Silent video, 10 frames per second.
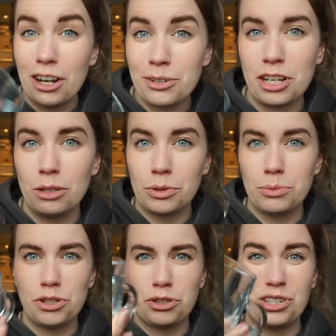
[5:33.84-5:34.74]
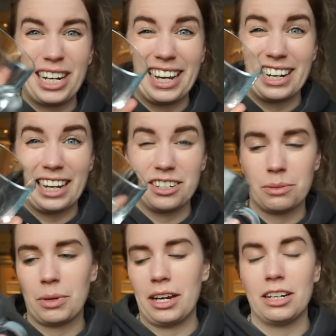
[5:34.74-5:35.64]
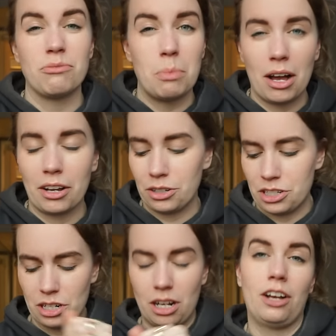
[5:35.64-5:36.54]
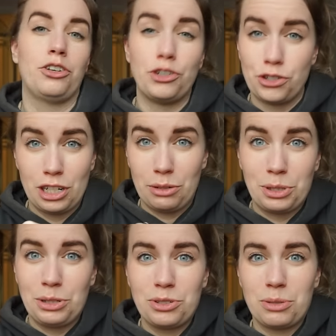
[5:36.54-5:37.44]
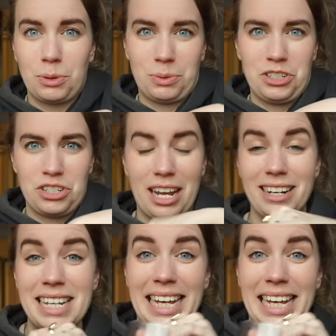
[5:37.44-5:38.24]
In hotel rooms, you usually get like some kind of mug or jar, usually reusable, which is nice.